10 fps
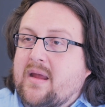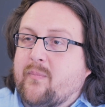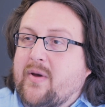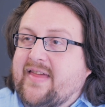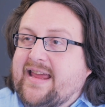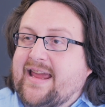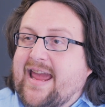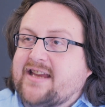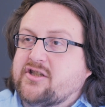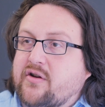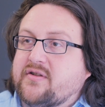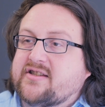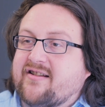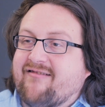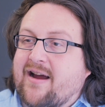But the issues
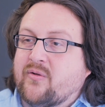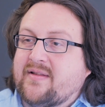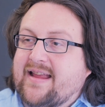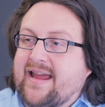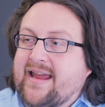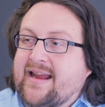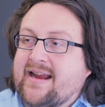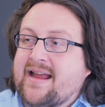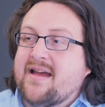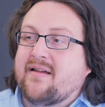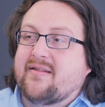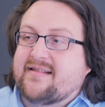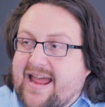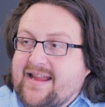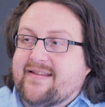surrounding
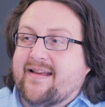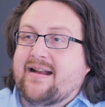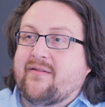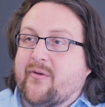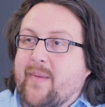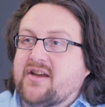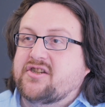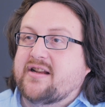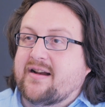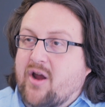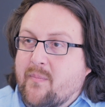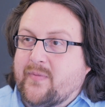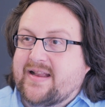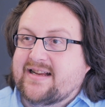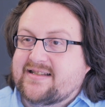data, information and
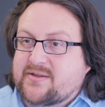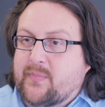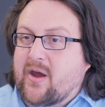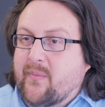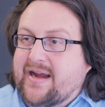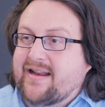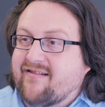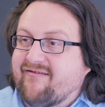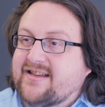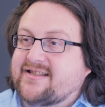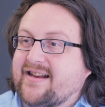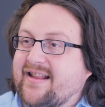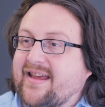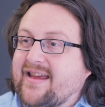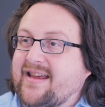companies is becoming an
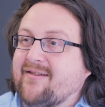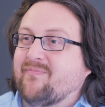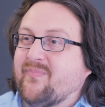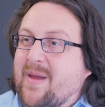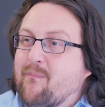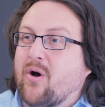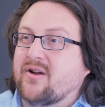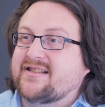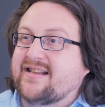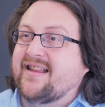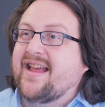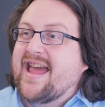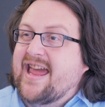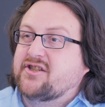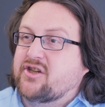increasingly important
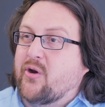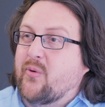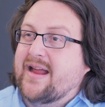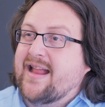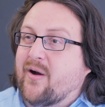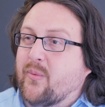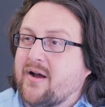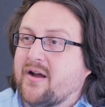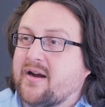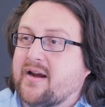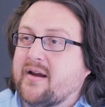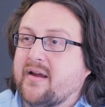issue in our work